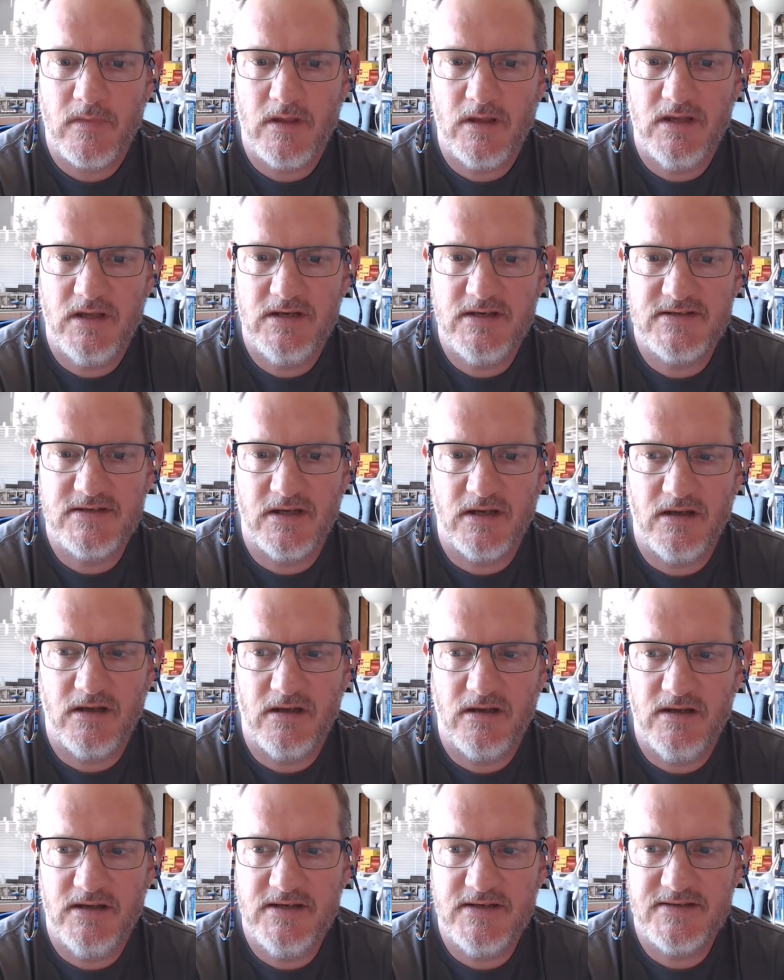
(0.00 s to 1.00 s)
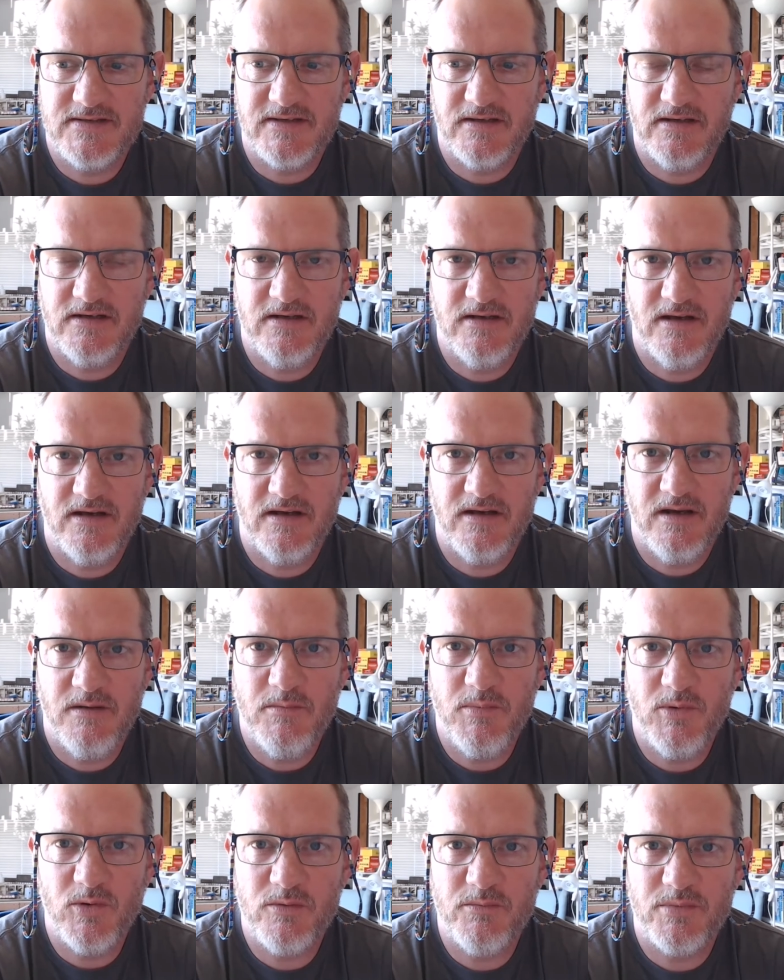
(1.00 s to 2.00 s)
It is an
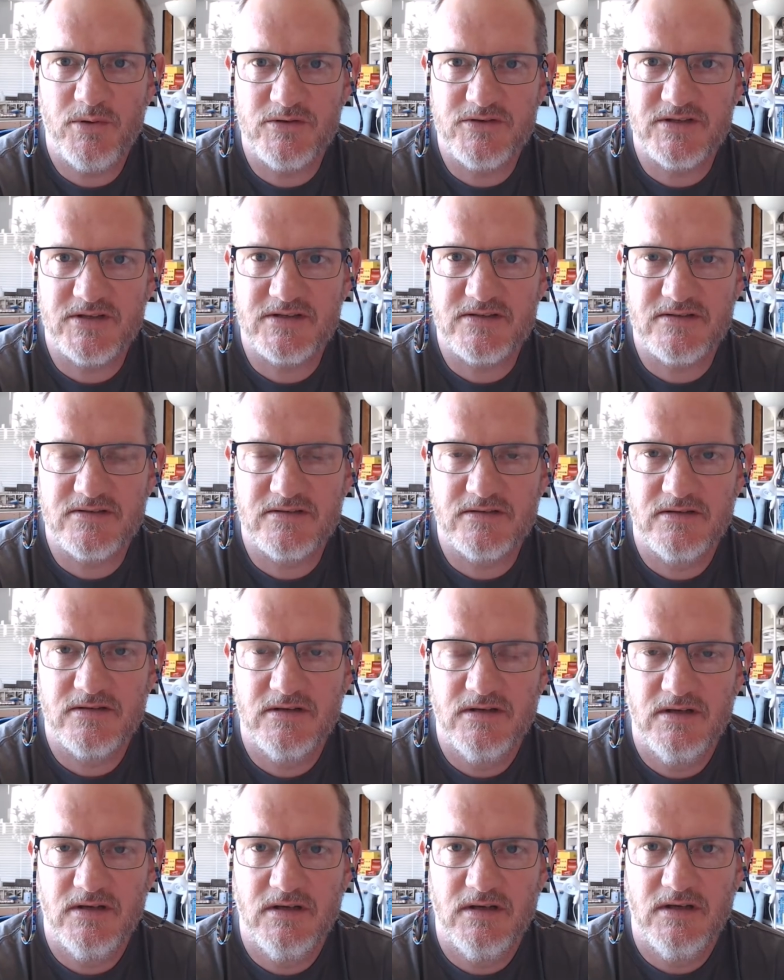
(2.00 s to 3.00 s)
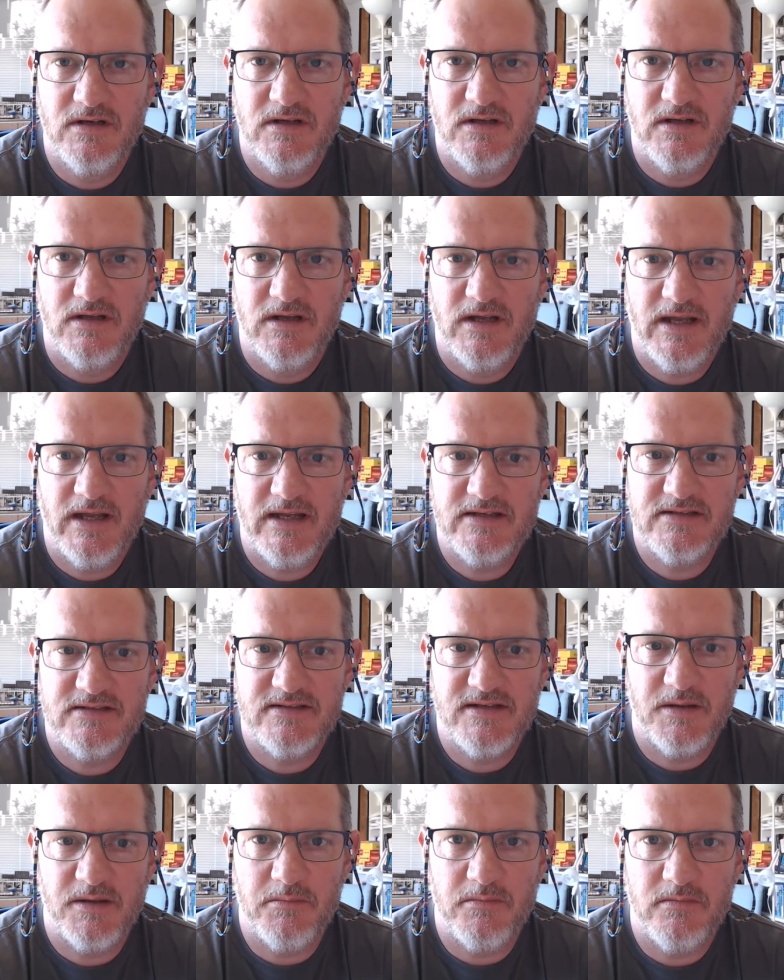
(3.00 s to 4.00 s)
important project, and
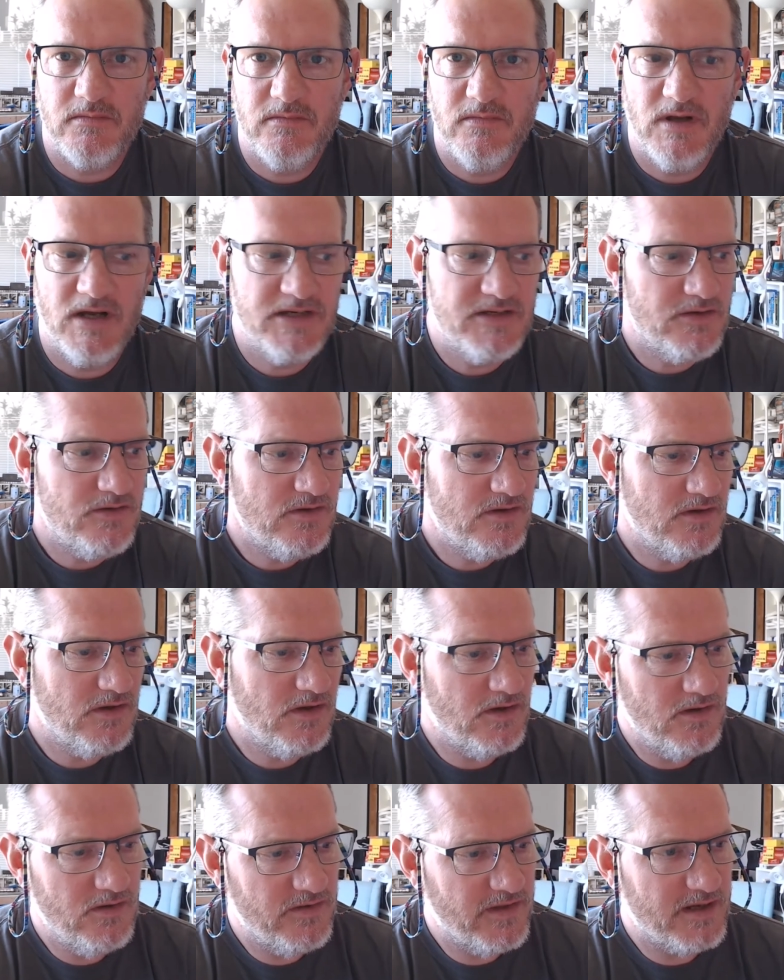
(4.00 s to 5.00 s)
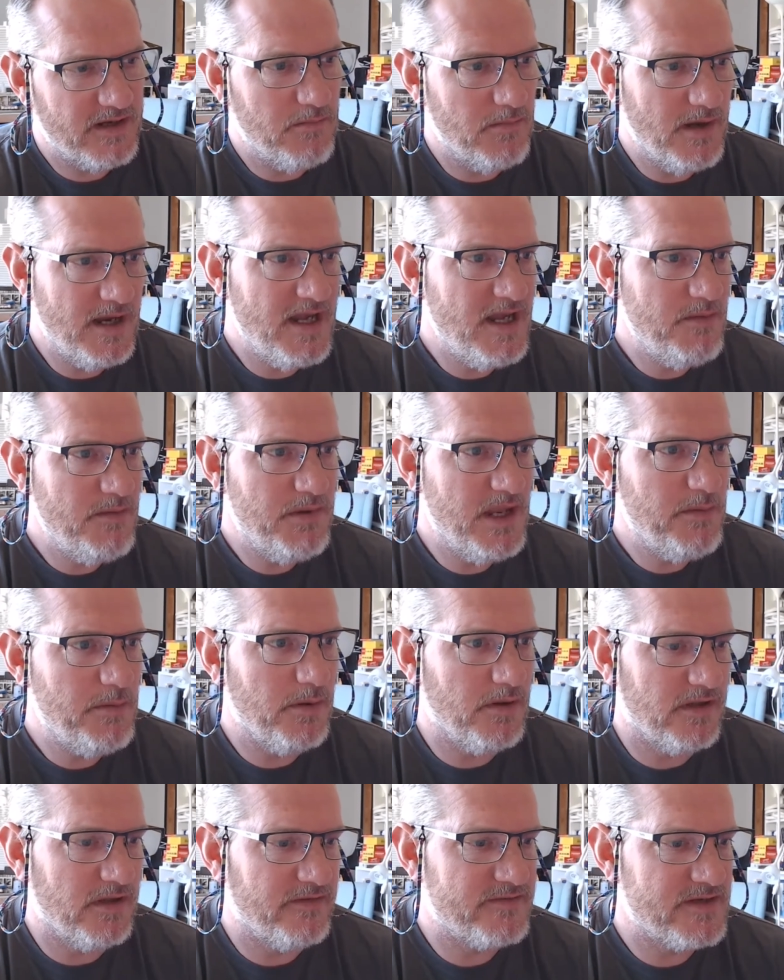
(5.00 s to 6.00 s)
I don't know that many
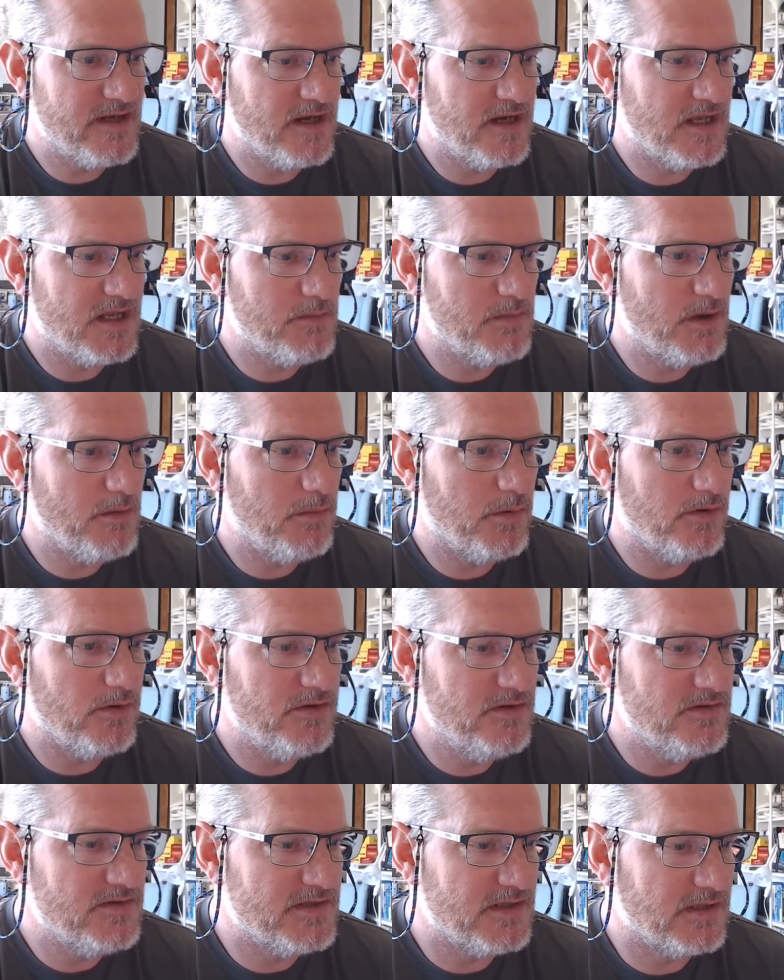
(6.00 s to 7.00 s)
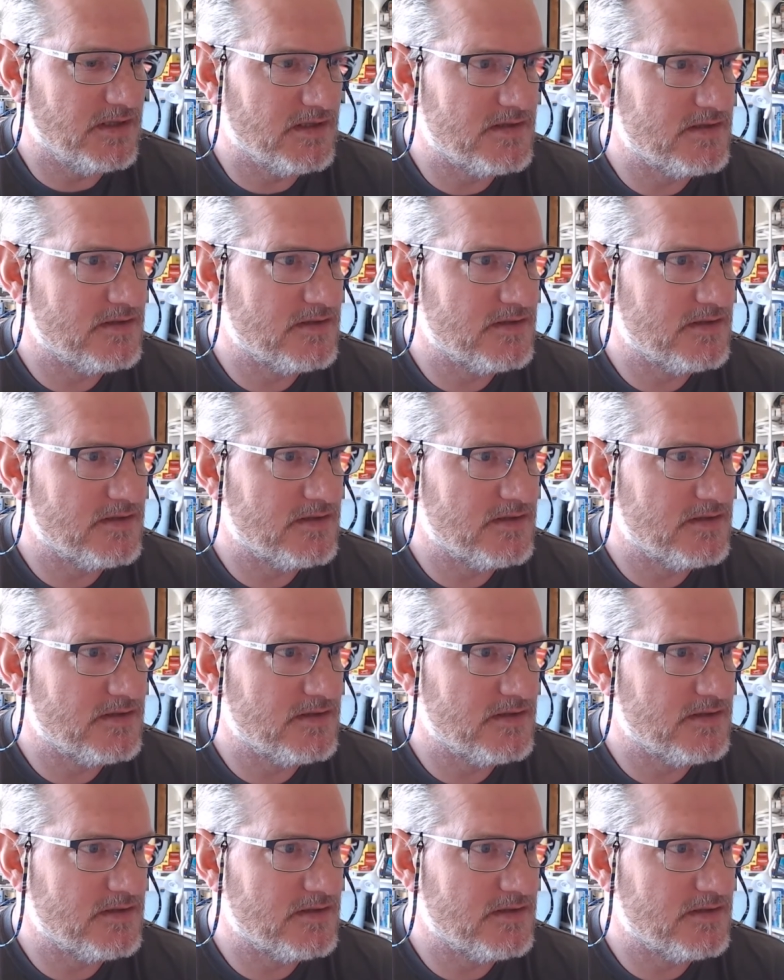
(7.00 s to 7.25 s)
people have taken them up on using it.